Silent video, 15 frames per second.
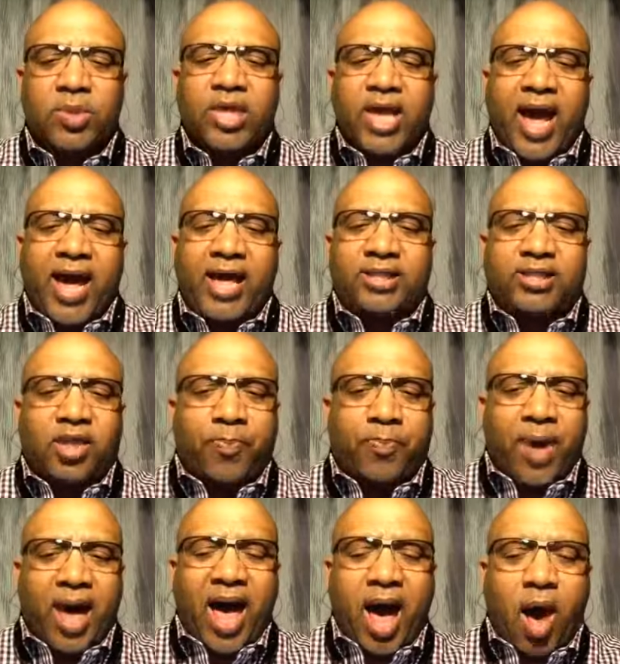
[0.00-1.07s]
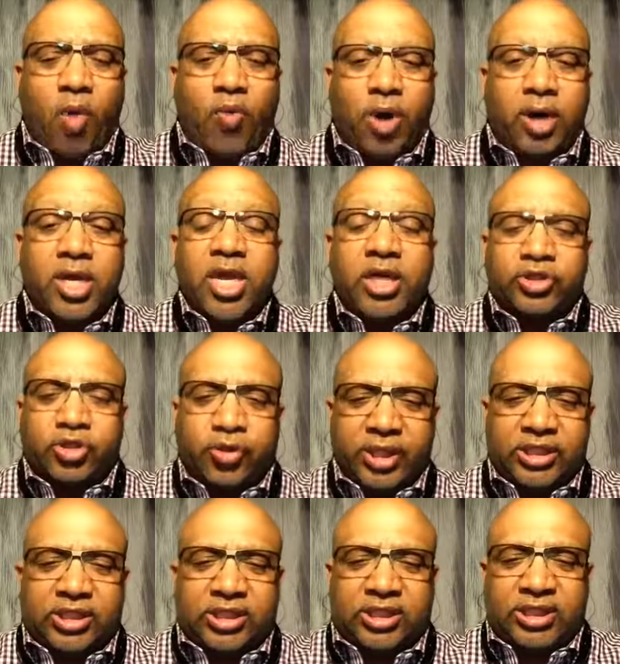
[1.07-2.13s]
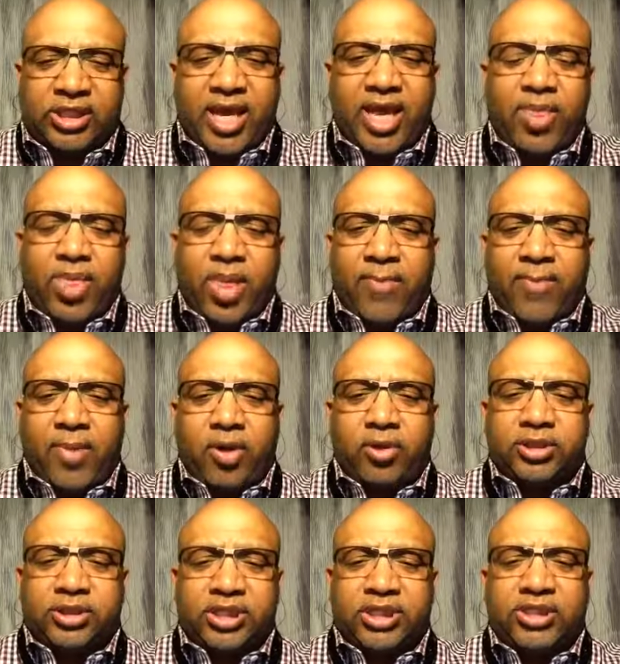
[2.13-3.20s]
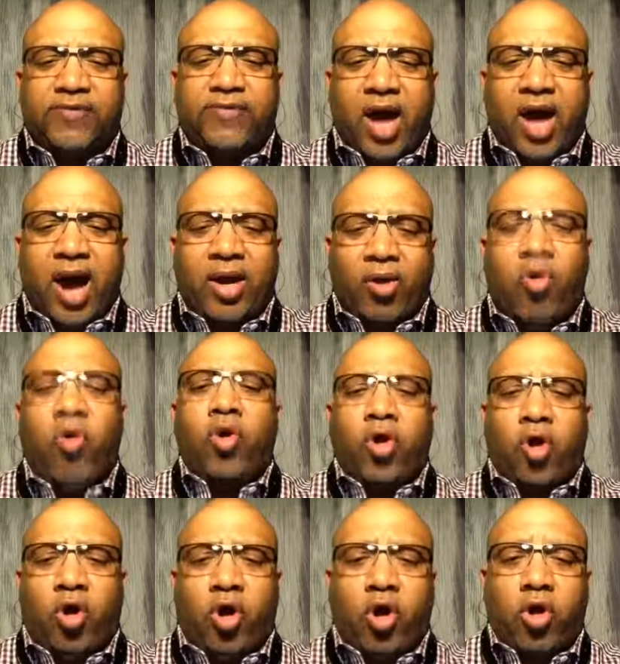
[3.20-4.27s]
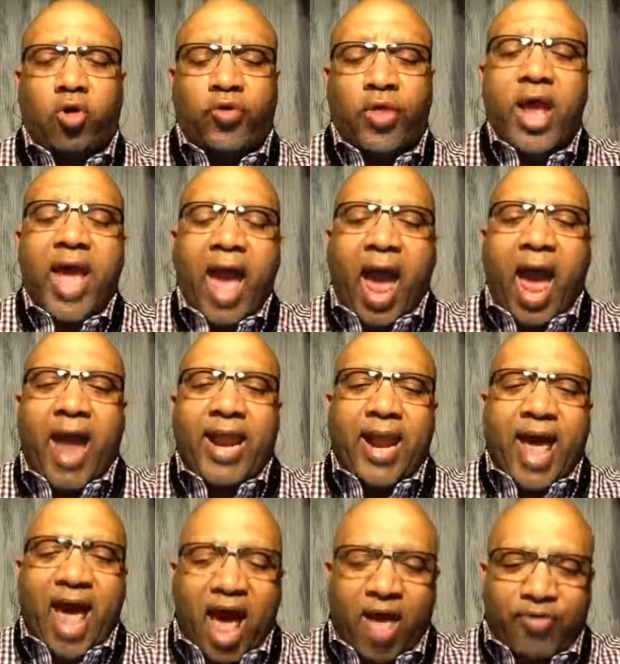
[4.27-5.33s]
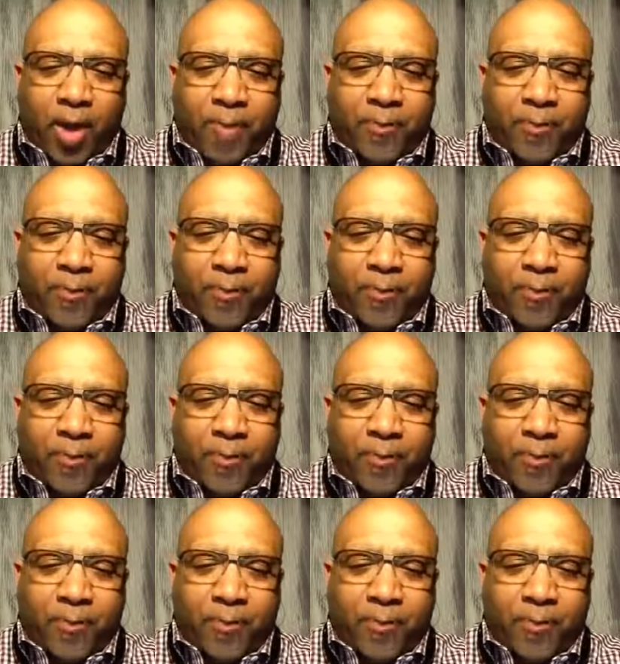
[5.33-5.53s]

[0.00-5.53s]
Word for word: has the power to extend the mercies of God on earth and have the